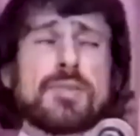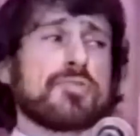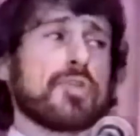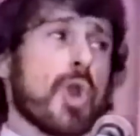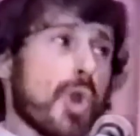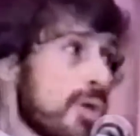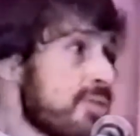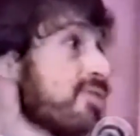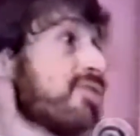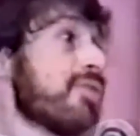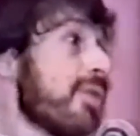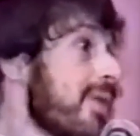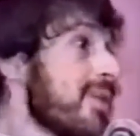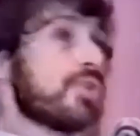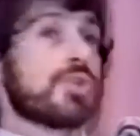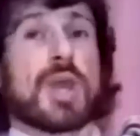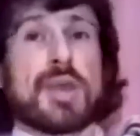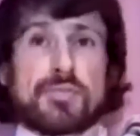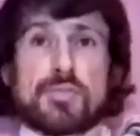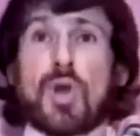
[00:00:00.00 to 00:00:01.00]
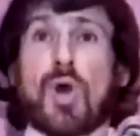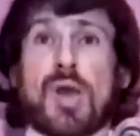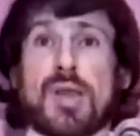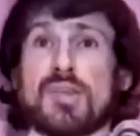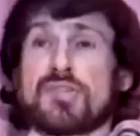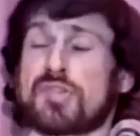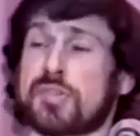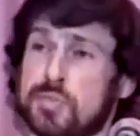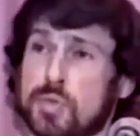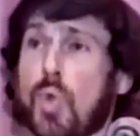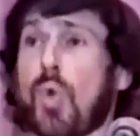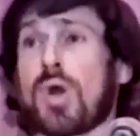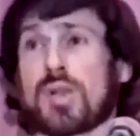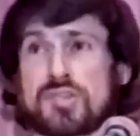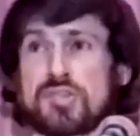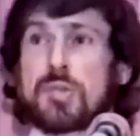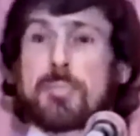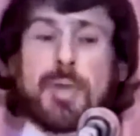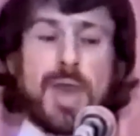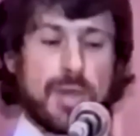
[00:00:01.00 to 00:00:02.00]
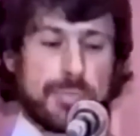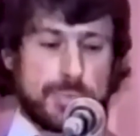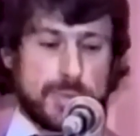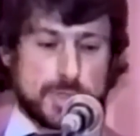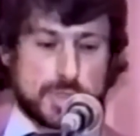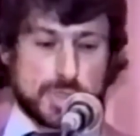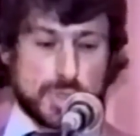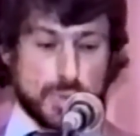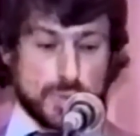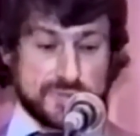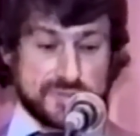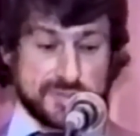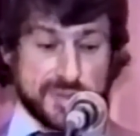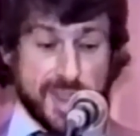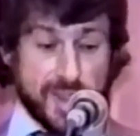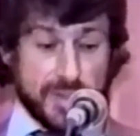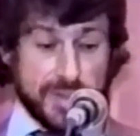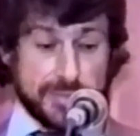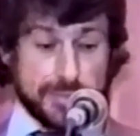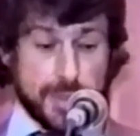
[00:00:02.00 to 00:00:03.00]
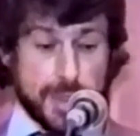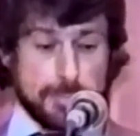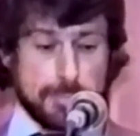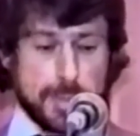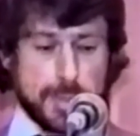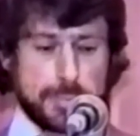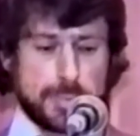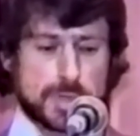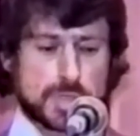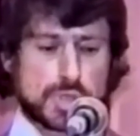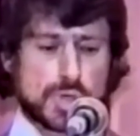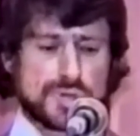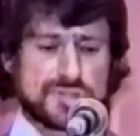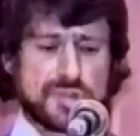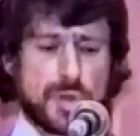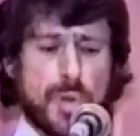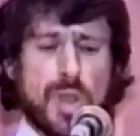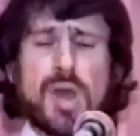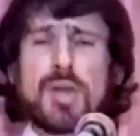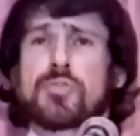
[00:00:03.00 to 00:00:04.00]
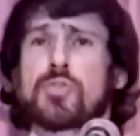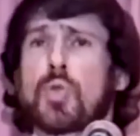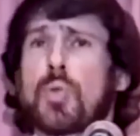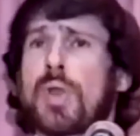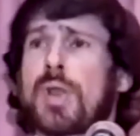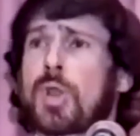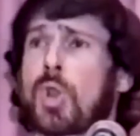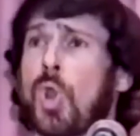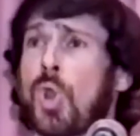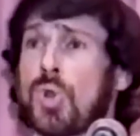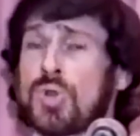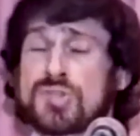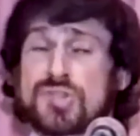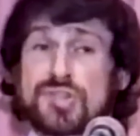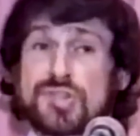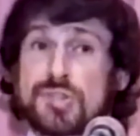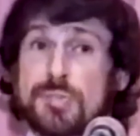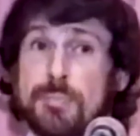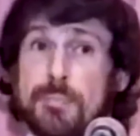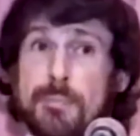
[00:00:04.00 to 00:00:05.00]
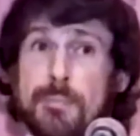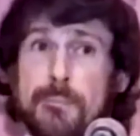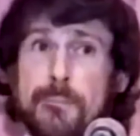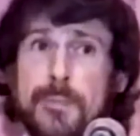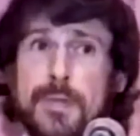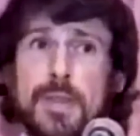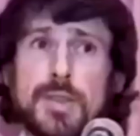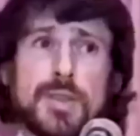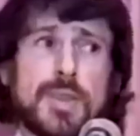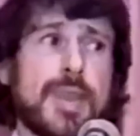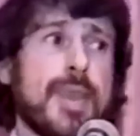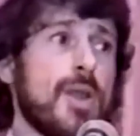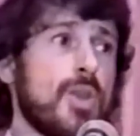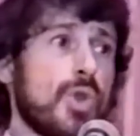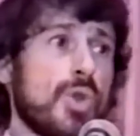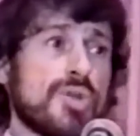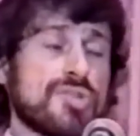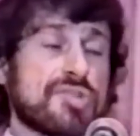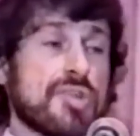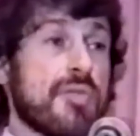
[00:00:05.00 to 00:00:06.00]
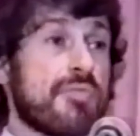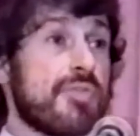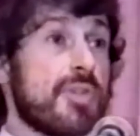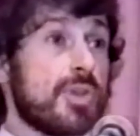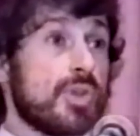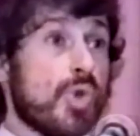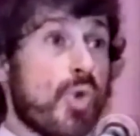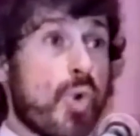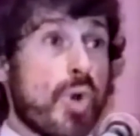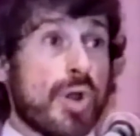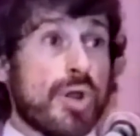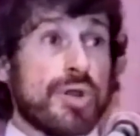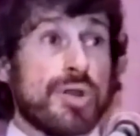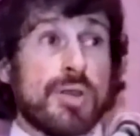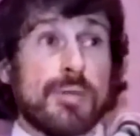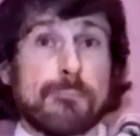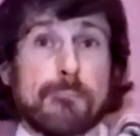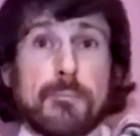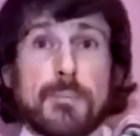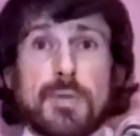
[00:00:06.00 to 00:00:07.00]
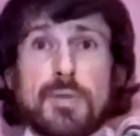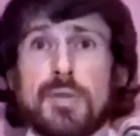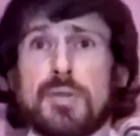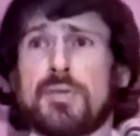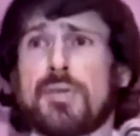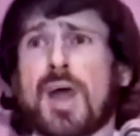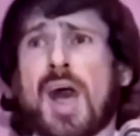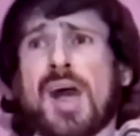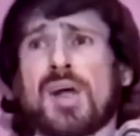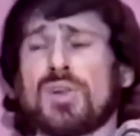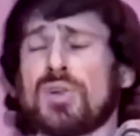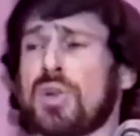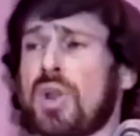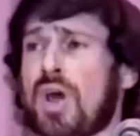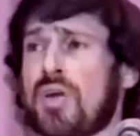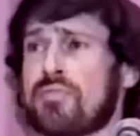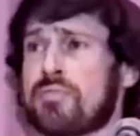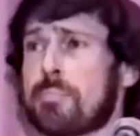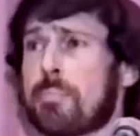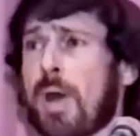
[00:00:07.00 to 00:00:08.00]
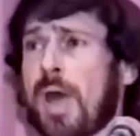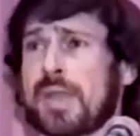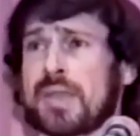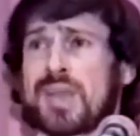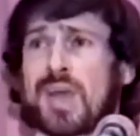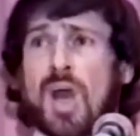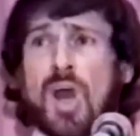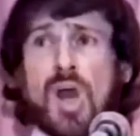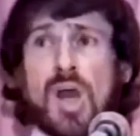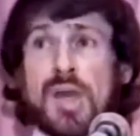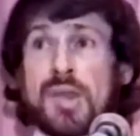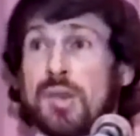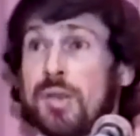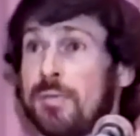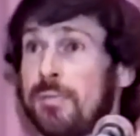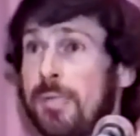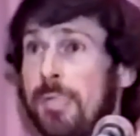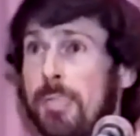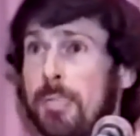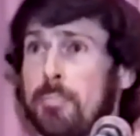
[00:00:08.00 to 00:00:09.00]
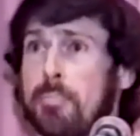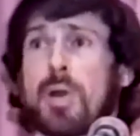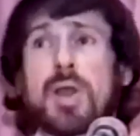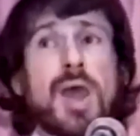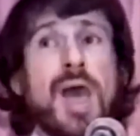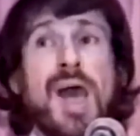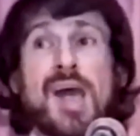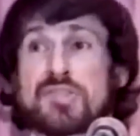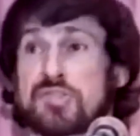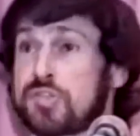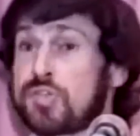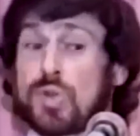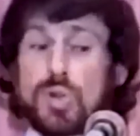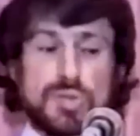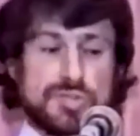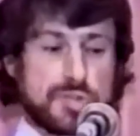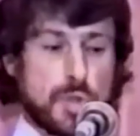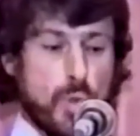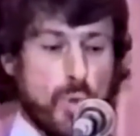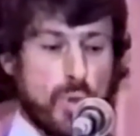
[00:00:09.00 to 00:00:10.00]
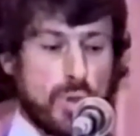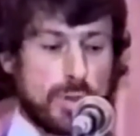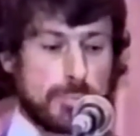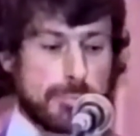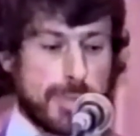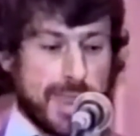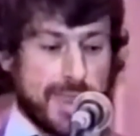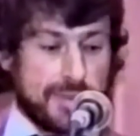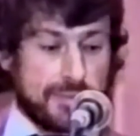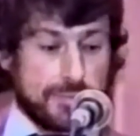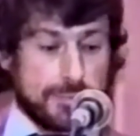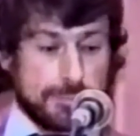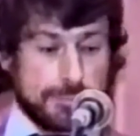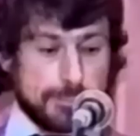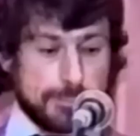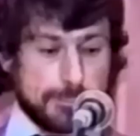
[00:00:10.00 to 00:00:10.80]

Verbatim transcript: then turns to the Gentiles and talks about the Jews, telling them that the Jews are under a curse, killers of the Lord, not loved by God, but hostile to all men.